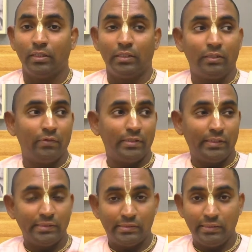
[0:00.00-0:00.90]
Whether
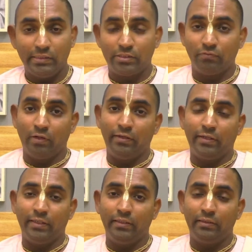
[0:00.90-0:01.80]
he sees one
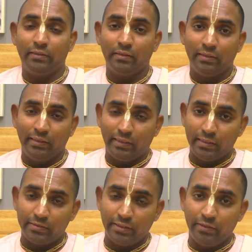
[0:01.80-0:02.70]
tree, he can
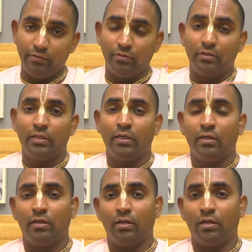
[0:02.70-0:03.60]
see
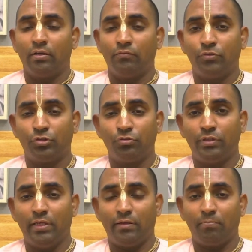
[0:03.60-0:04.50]
Vishnu
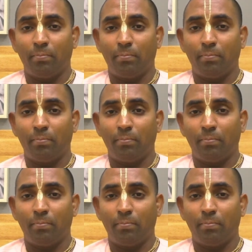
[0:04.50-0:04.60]
there.